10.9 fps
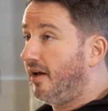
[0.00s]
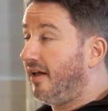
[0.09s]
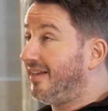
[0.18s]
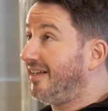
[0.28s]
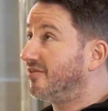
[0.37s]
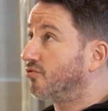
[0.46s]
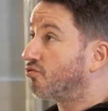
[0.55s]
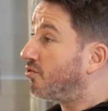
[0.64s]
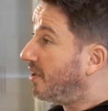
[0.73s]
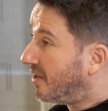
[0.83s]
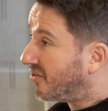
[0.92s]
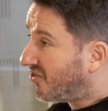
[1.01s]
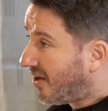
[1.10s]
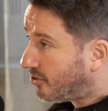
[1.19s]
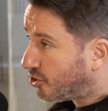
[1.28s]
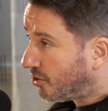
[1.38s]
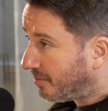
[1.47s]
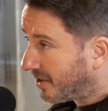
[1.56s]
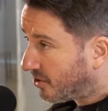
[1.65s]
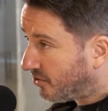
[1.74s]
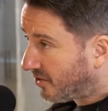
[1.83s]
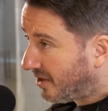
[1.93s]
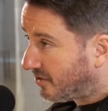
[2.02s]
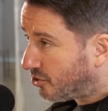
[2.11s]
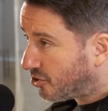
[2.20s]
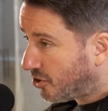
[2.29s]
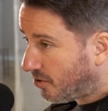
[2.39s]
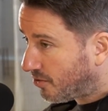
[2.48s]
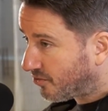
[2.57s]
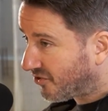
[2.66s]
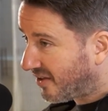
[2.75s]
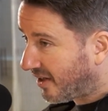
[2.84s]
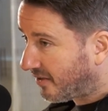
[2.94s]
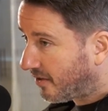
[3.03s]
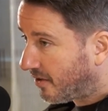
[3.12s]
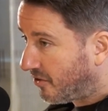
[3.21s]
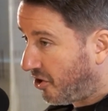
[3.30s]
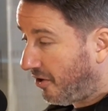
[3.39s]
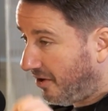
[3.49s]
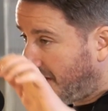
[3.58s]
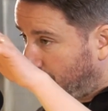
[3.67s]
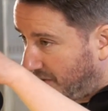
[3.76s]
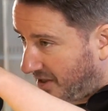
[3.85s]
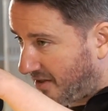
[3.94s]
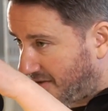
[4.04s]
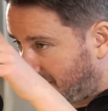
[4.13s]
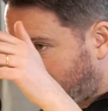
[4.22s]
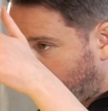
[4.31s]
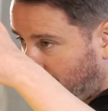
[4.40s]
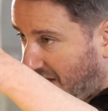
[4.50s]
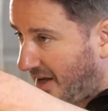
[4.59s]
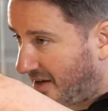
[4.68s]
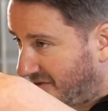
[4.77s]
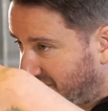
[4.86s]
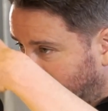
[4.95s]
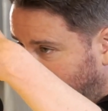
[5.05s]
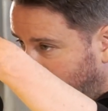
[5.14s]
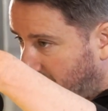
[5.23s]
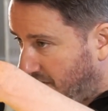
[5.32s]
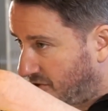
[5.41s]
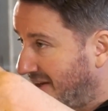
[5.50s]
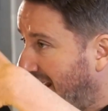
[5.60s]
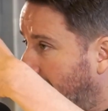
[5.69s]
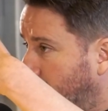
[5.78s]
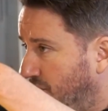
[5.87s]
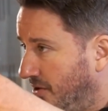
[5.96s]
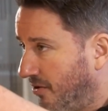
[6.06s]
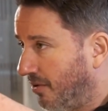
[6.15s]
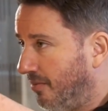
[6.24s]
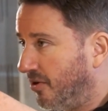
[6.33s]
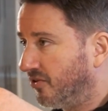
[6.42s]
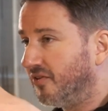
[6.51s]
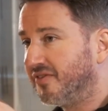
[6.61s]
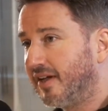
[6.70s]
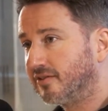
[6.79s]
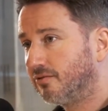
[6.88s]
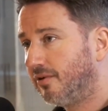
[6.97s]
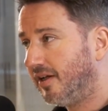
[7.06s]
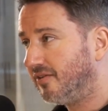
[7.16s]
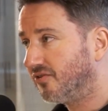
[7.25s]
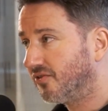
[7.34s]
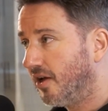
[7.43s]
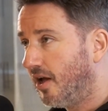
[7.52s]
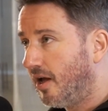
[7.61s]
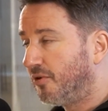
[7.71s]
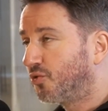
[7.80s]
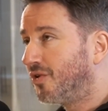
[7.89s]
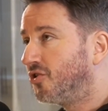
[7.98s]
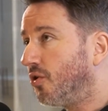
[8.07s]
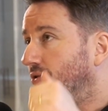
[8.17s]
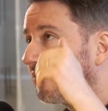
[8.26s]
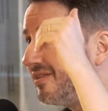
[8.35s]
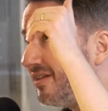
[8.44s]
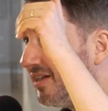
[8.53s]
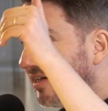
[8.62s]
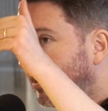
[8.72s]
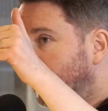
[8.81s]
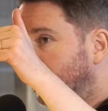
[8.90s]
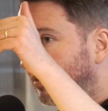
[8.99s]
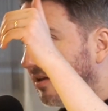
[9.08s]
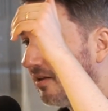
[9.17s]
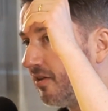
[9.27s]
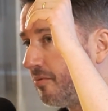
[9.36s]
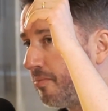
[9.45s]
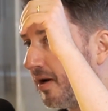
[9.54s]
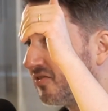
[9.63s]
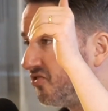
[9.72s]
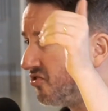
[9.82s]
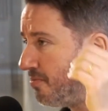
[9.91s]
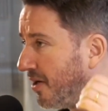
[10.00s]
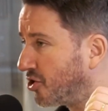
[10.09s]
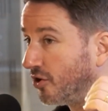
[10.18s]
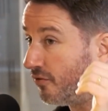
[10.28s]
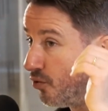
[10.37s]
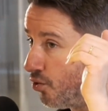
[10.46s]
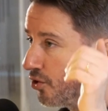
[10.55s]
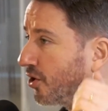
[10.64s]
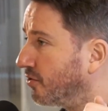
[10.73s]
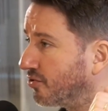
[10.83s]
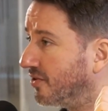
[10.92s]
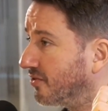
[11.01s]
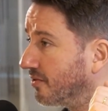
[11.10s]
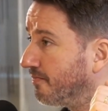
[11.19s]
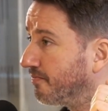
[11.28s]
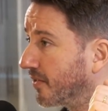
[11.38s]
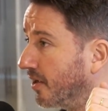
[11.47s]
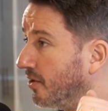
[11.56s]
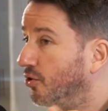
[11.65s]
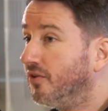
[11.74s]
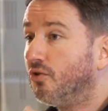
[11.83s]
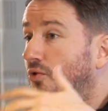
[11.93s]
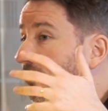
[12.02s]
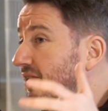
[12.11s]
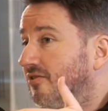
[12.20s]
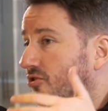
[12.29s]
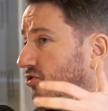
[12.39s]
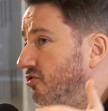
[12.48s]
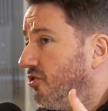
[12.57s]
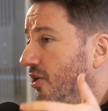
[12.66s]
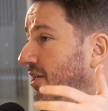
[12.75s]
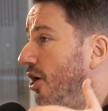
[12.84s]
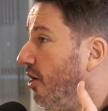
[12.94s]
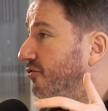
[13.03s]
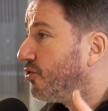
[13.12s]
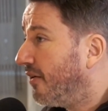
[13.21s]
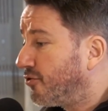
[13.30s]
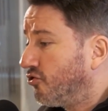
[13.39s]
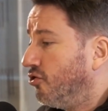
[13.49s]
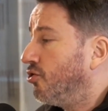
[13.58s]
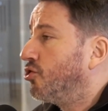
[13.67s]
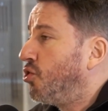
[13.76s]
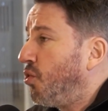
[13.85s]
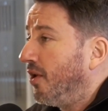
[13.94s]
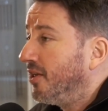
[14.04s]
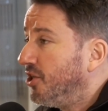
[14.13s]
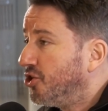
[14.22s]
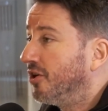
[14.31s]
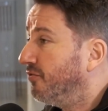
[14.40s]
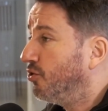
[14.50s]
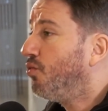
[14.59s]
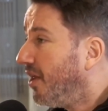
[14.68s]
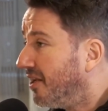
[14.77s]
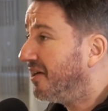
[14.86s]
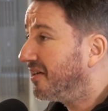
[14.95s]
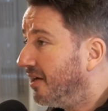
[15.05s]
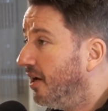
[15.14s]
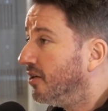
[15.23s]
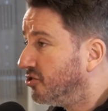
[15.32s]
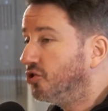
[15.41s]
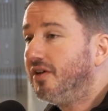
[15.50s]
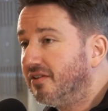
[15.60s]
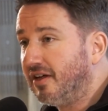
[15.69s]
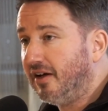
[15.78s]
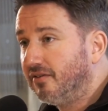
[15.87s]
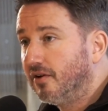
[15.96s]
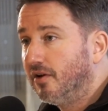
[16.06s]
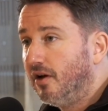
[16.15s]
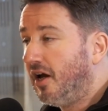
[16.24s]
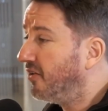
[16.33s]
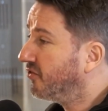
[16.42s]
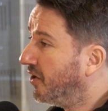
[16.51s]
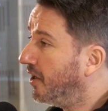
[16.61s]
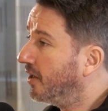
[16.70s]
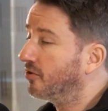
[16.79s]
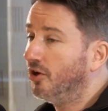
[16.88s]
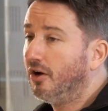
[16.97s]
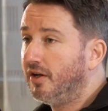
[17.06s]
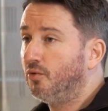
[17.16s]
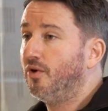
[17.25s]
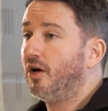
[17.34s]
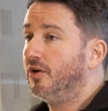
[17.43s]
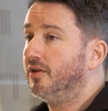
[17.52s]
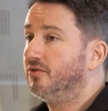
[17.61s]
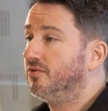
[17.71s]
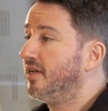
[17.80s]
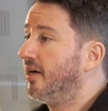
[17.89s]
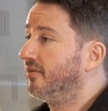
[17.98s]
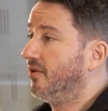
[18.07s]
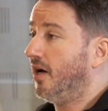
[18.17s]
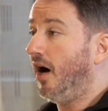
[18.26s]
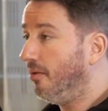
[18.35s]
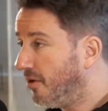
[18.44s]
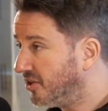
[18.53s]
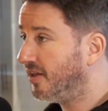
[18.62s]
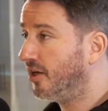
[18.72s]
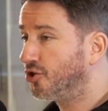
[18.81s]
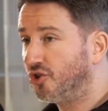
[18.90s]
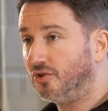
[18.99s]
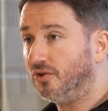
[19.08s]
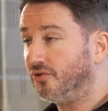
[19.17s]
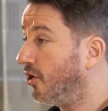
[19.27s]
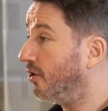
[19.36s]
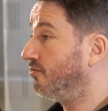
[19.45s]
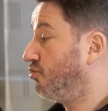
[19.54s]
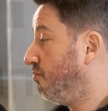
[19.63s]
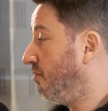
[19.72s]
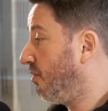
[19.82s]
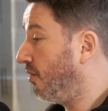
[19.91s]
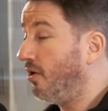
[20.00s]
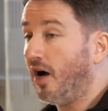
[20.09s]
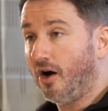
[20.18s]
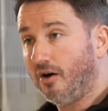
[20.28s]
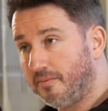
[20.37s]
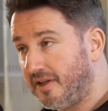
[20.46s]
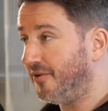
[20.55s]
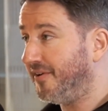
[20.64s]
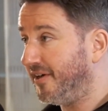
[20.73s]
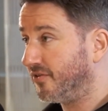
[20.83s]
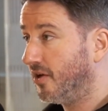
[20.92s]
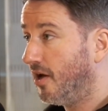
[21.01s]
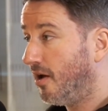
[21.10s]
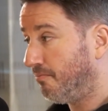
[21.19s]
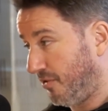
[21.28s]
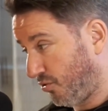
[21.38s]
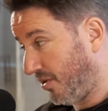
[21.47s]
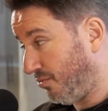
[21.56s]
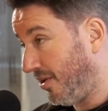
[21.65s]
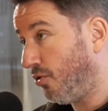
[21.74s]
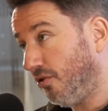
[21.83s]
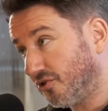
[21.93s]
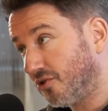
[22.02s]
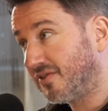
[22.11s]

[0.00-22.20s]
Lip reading: That's really essential because it shows that not only can we have international agreements on tax rates, but we don't need the participation of all countries. It's enough to have just a coalition of the willing doing that and saying, not only we are going to tax our multinationals or tomorrow our billionaires, but we will also